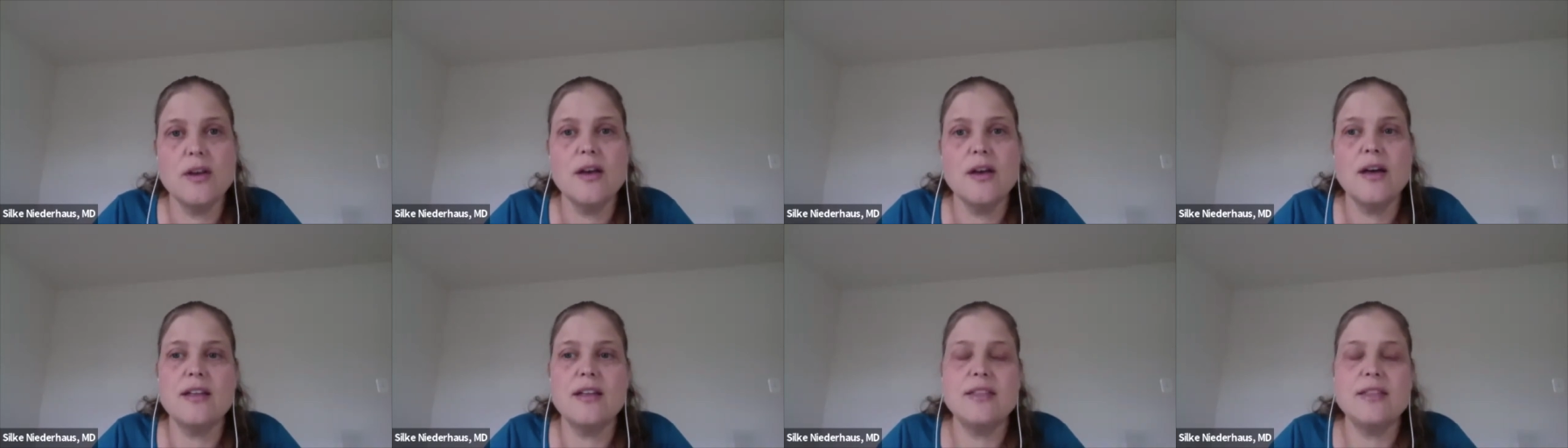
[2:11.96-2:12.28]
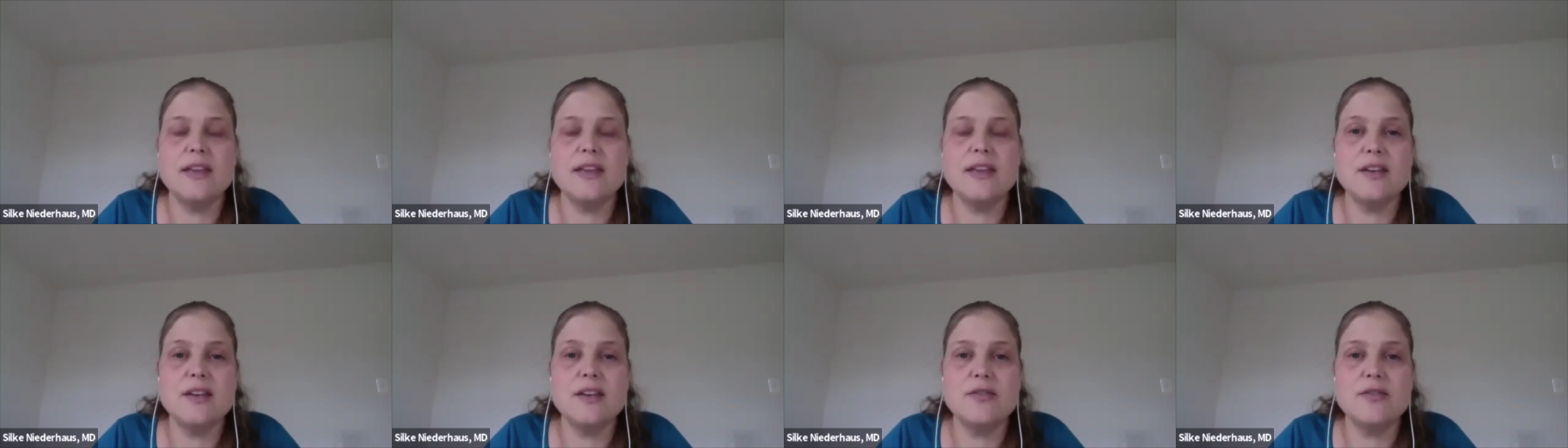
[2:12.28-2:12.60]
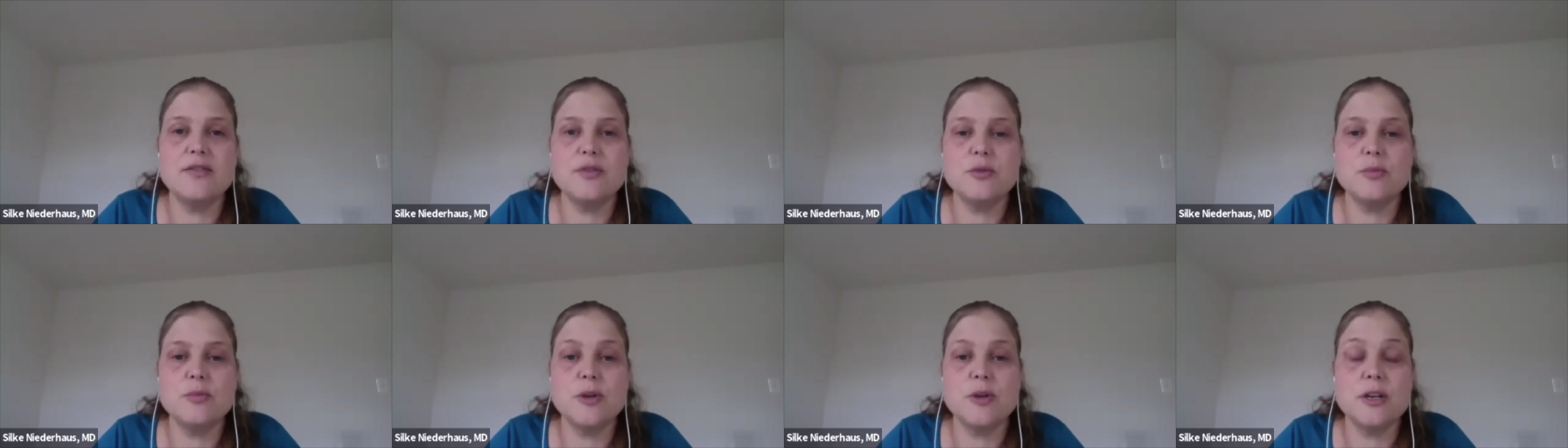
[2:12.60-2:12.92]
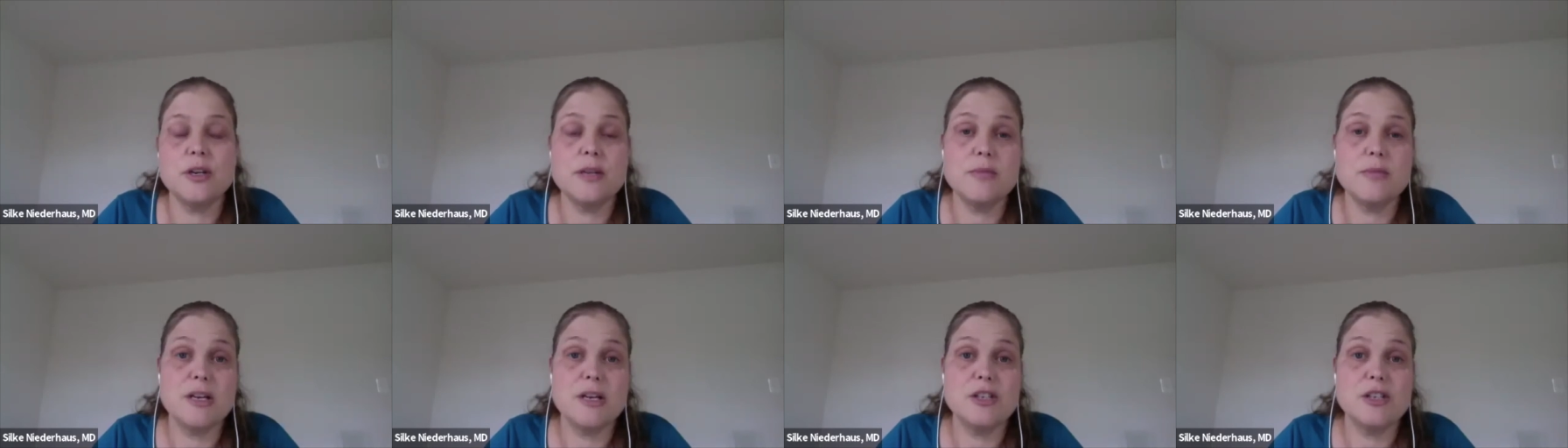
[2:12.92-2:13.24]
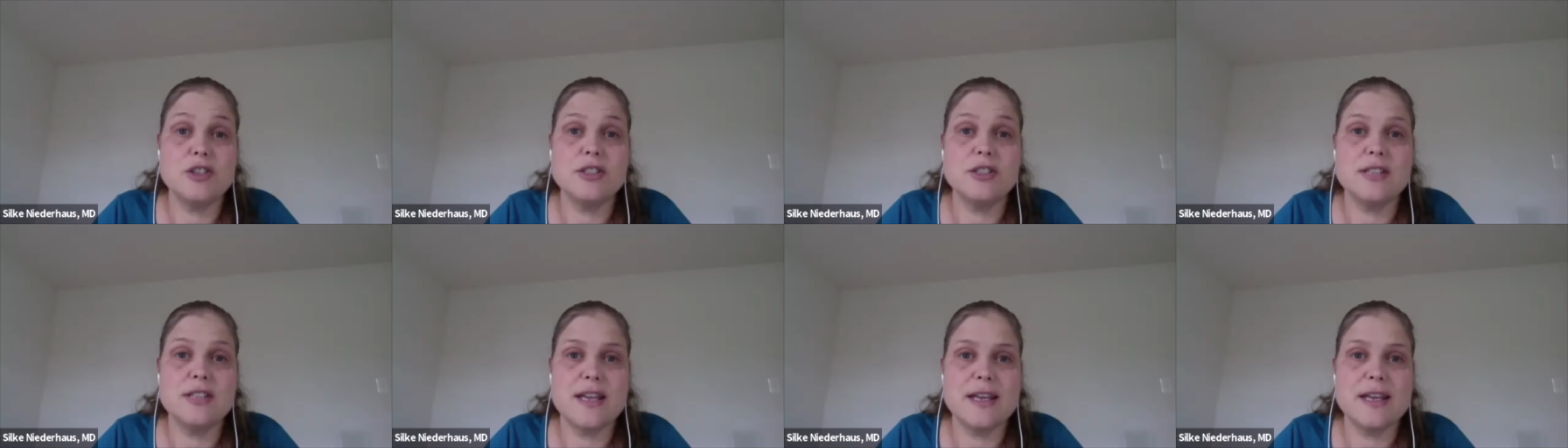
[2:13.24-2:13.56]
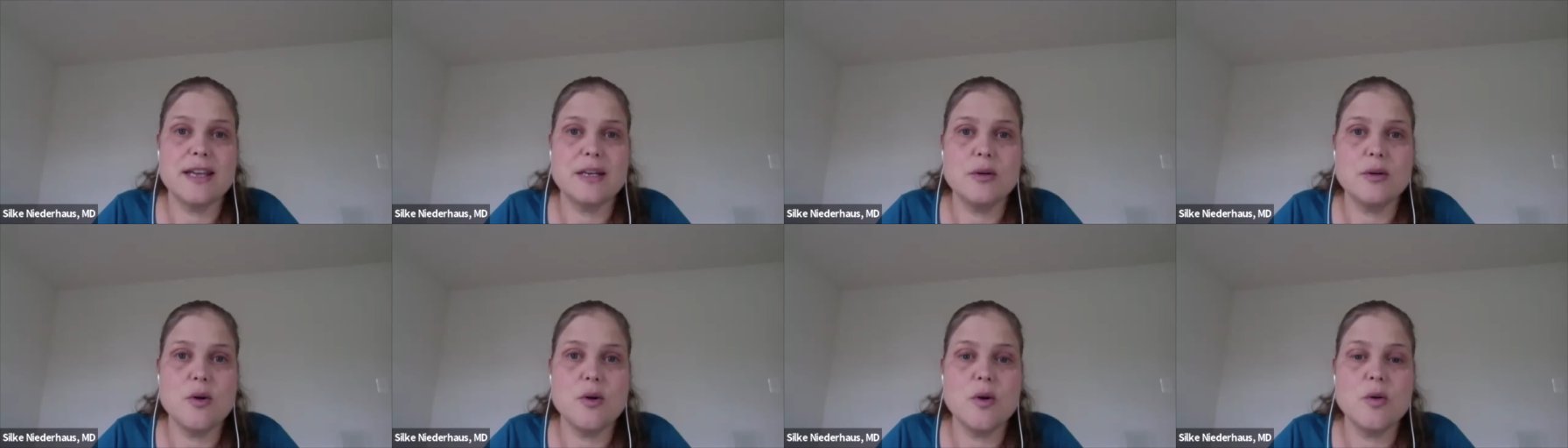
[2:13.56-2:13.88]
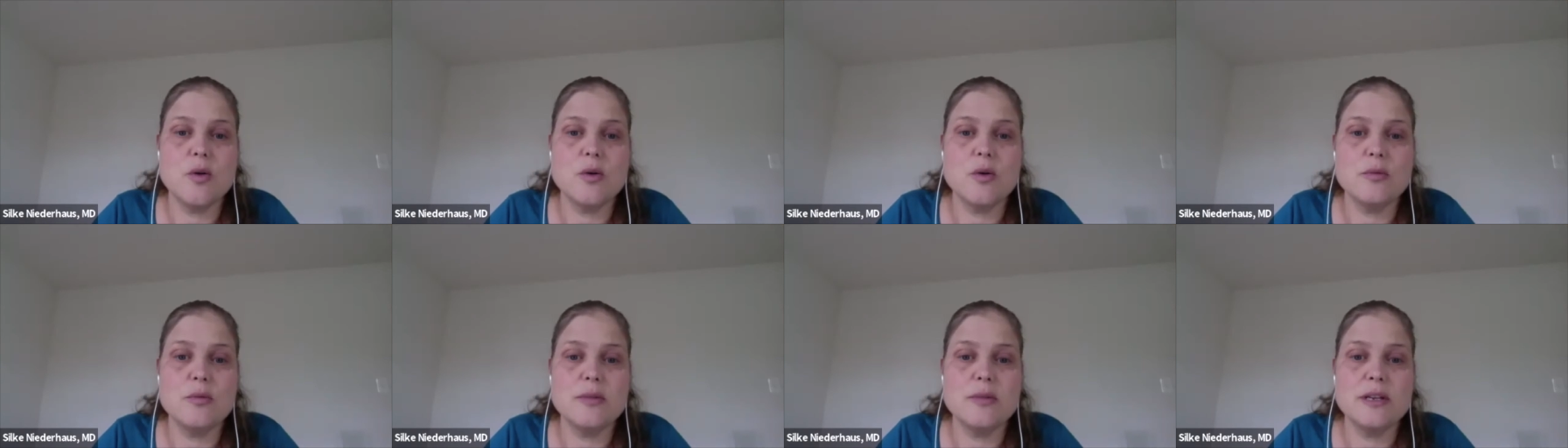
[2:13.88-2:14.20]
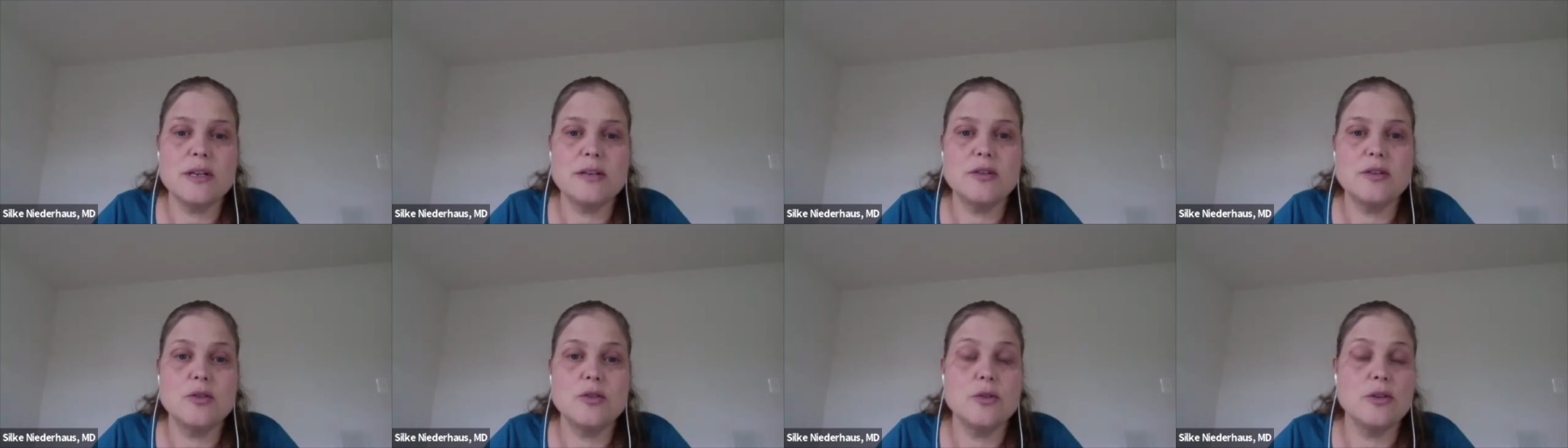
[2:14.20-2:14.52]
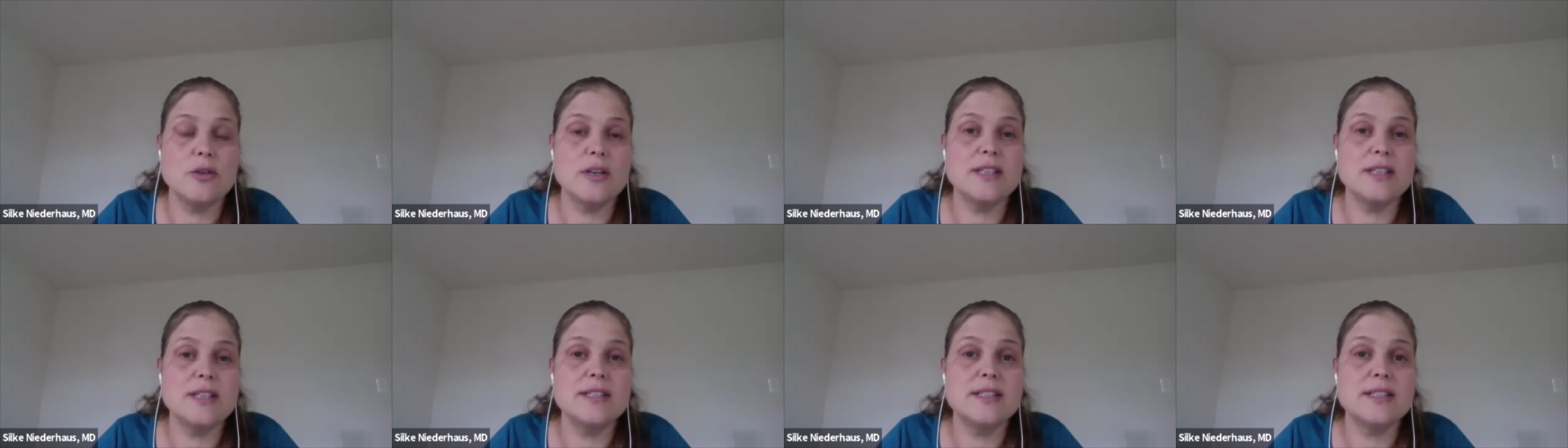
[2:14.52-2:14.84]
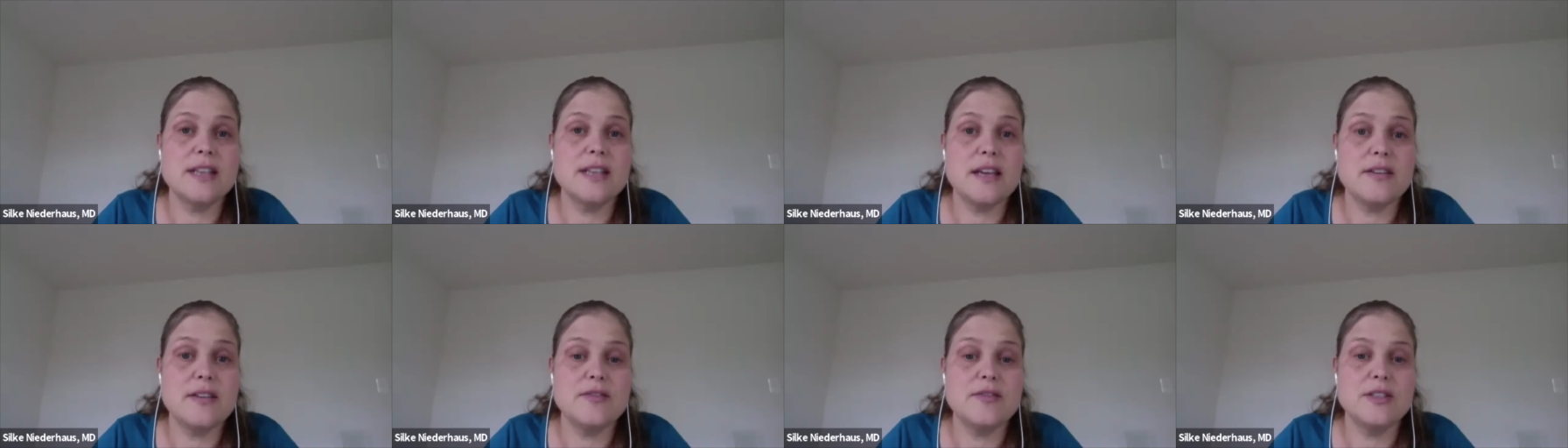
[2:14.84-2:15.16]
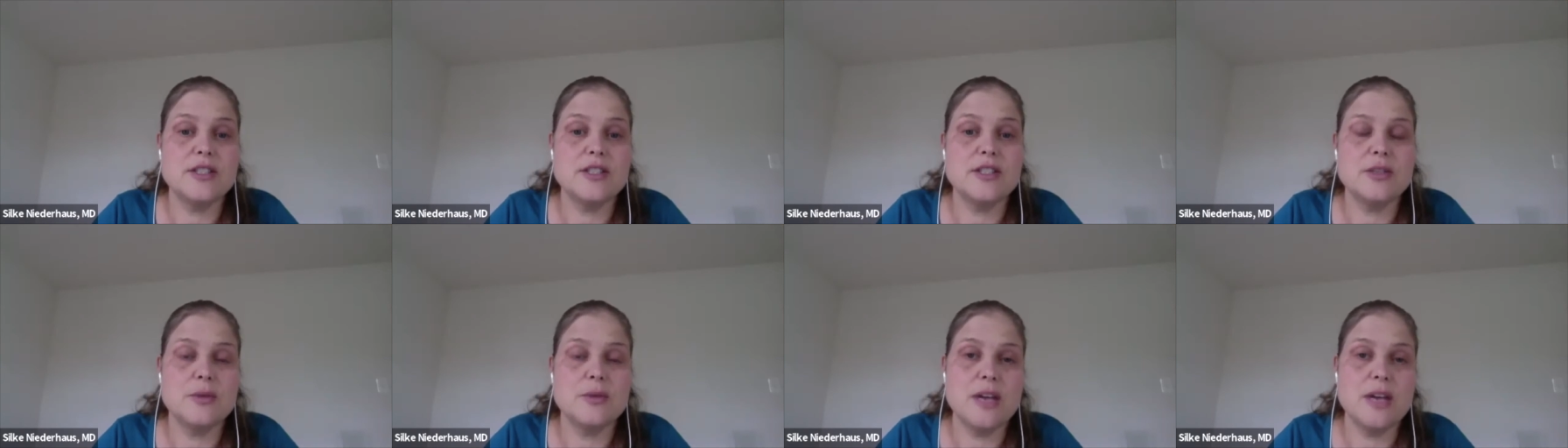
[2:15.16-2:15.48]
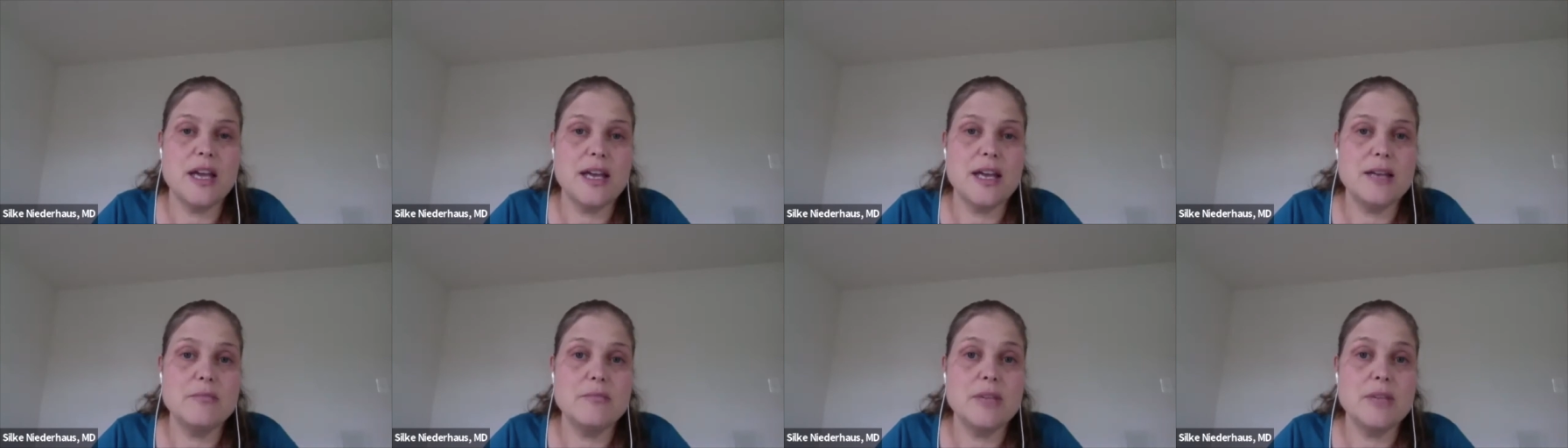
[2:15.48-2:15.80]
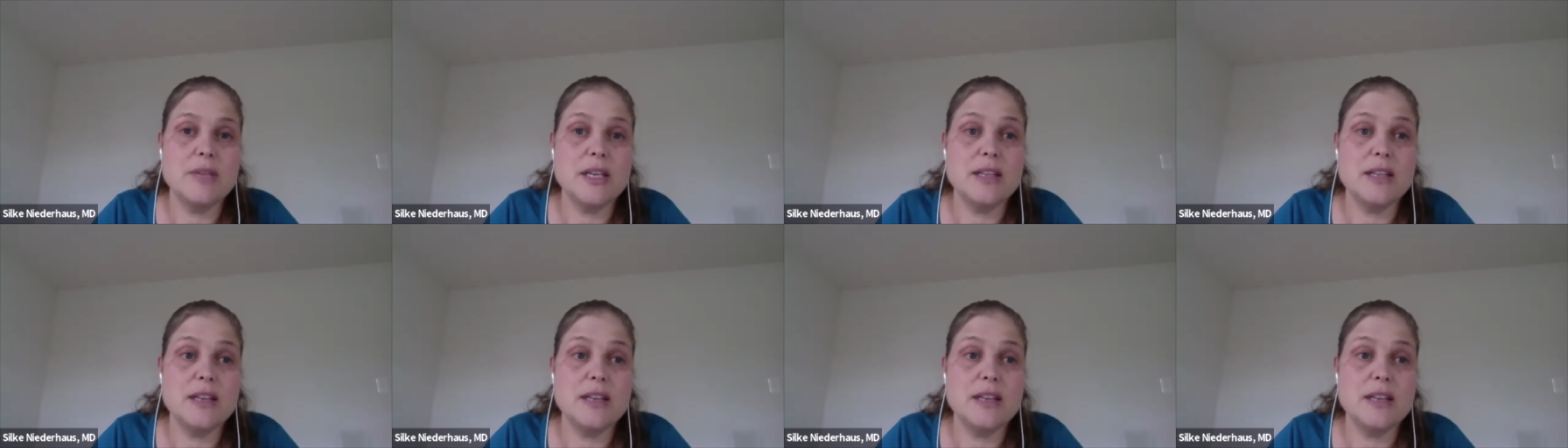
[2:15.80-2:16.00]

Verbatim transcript: I think if you pretty much stay at home and you're as safe as you can be,